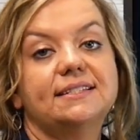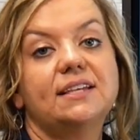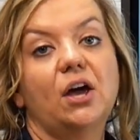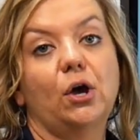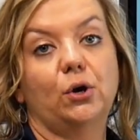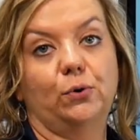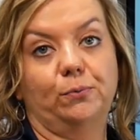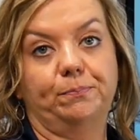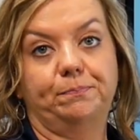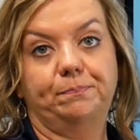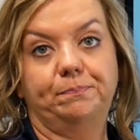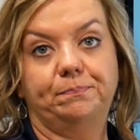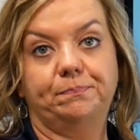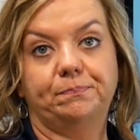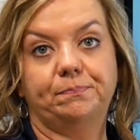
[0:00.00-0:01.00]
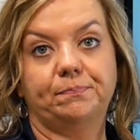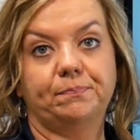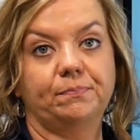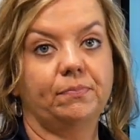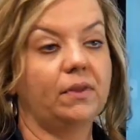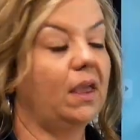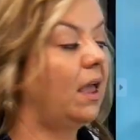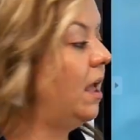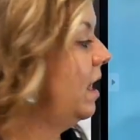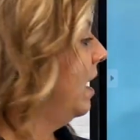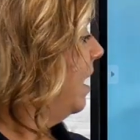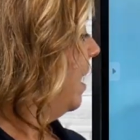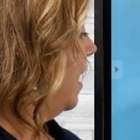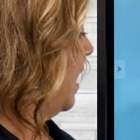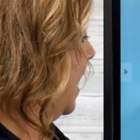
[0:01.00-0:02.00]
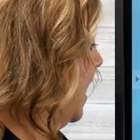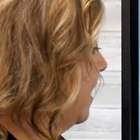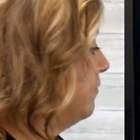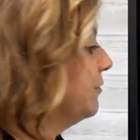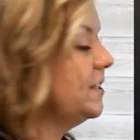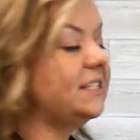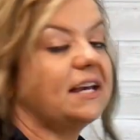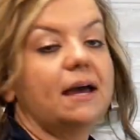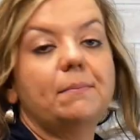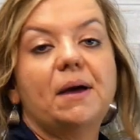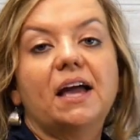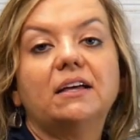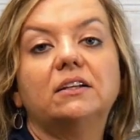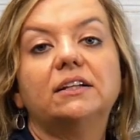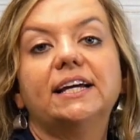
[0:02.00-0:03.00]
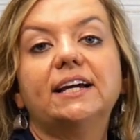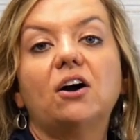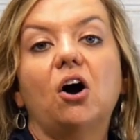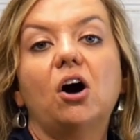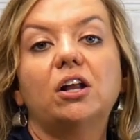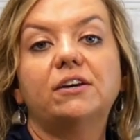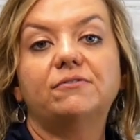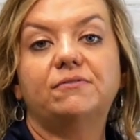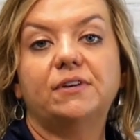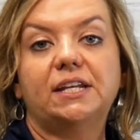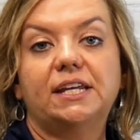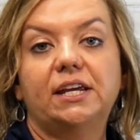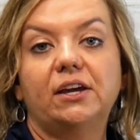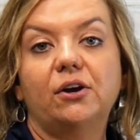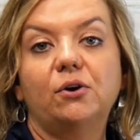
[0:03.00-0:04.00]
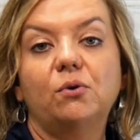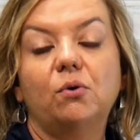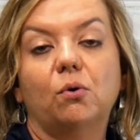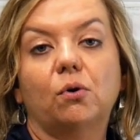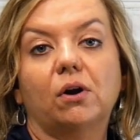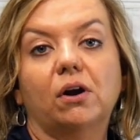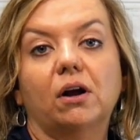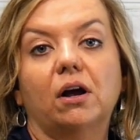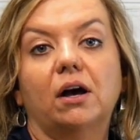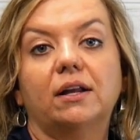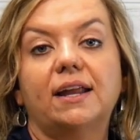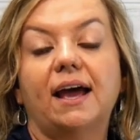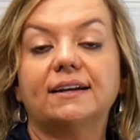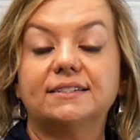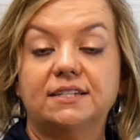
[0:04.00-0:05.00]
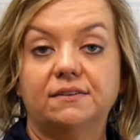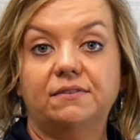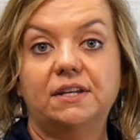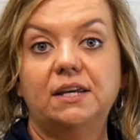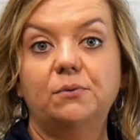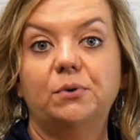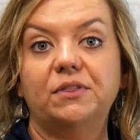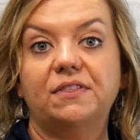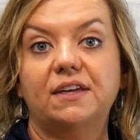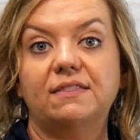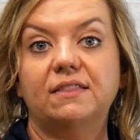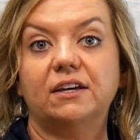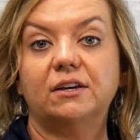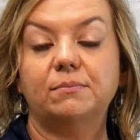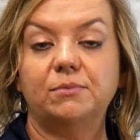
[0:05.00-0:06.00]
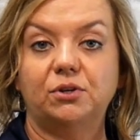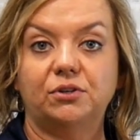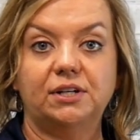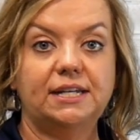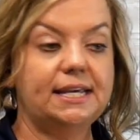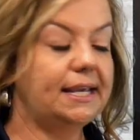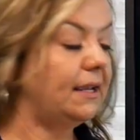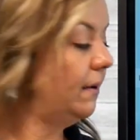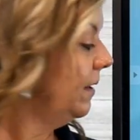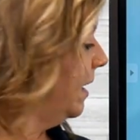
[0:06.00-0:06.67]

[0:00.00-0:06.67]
Home. Every time I click on a video or an activity within the community,